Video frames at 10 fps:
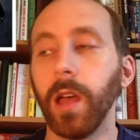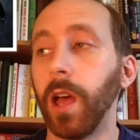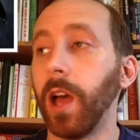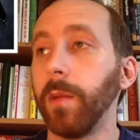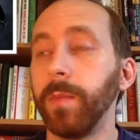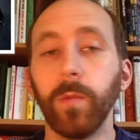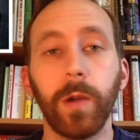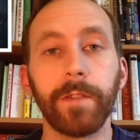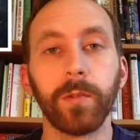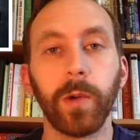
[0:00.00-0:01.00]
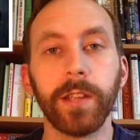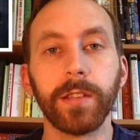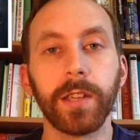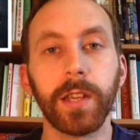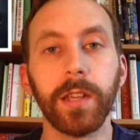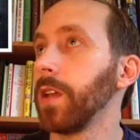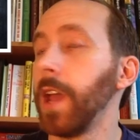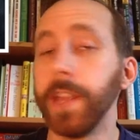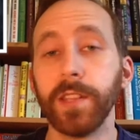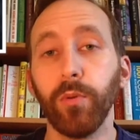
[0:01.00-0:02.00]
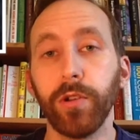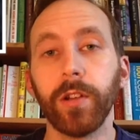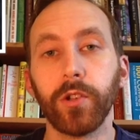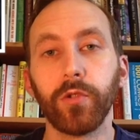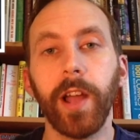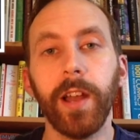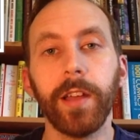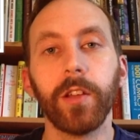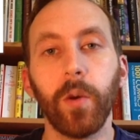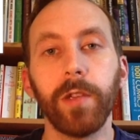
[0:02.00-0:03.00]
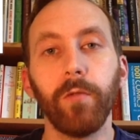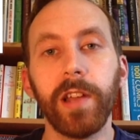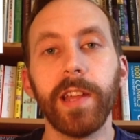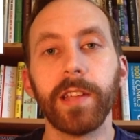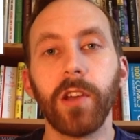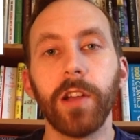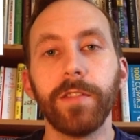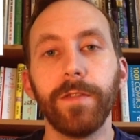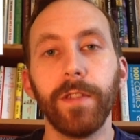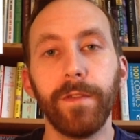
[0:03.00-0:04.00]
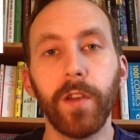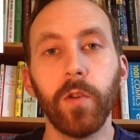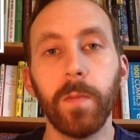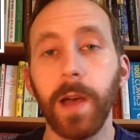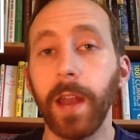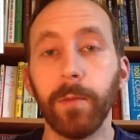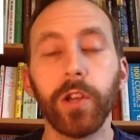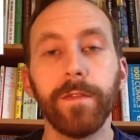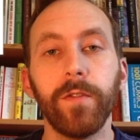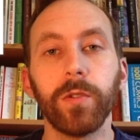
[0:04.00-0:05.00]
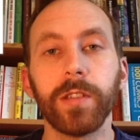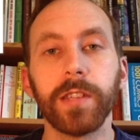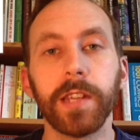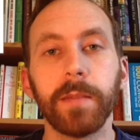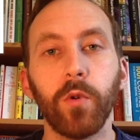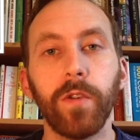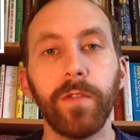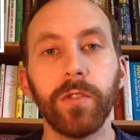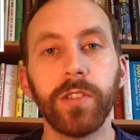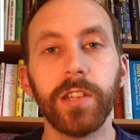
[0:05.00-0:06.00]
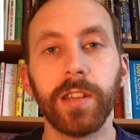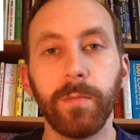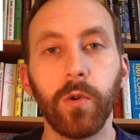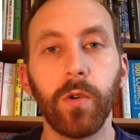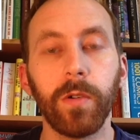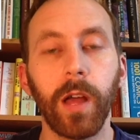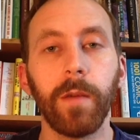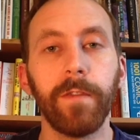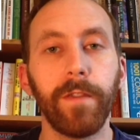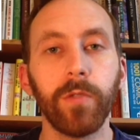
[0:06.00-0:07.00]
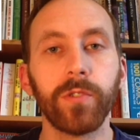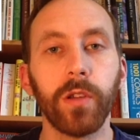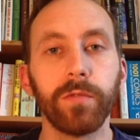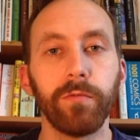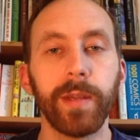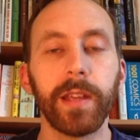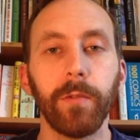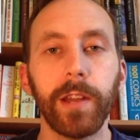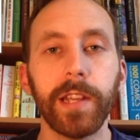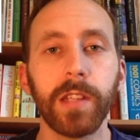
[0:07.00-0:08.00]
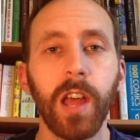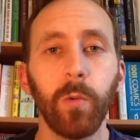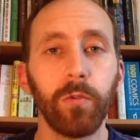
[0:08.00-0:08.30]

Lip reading: But we'll have to wait and see. It's a pretty good trailer. It got me really excited for the film, and I'm looking forward to seeing more footage and more photos being released.